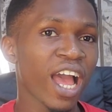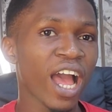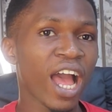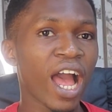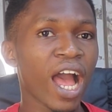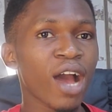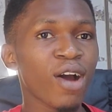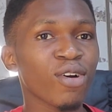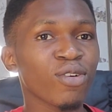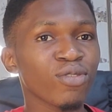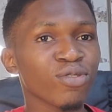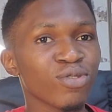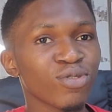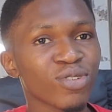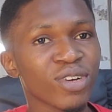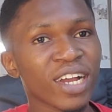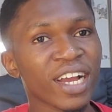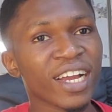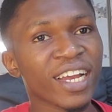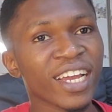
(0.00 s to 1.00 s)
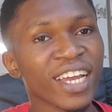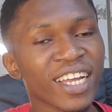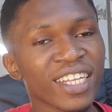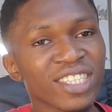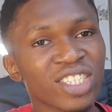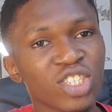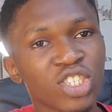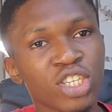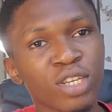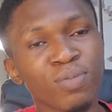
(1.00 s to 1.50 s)
how you can get
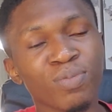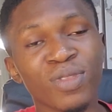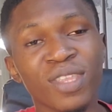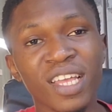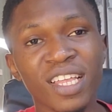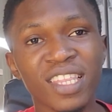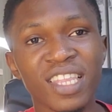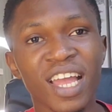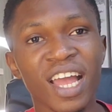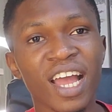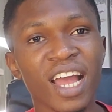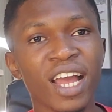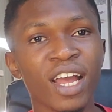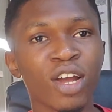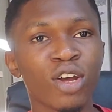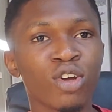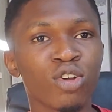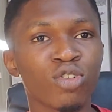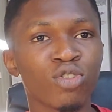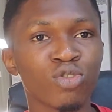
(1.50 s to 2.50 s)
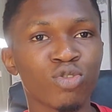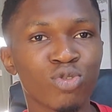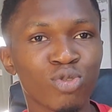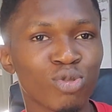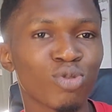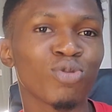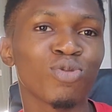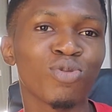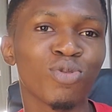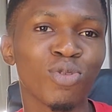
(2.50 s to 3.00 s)
cheap data
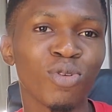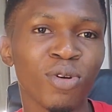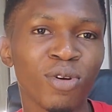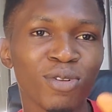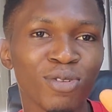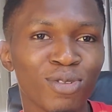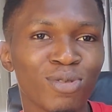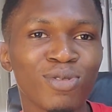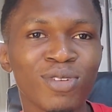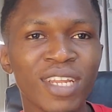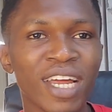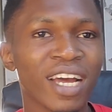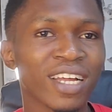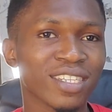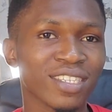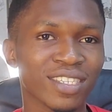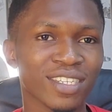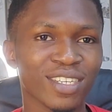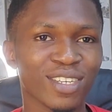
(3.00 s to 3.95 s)
to do that.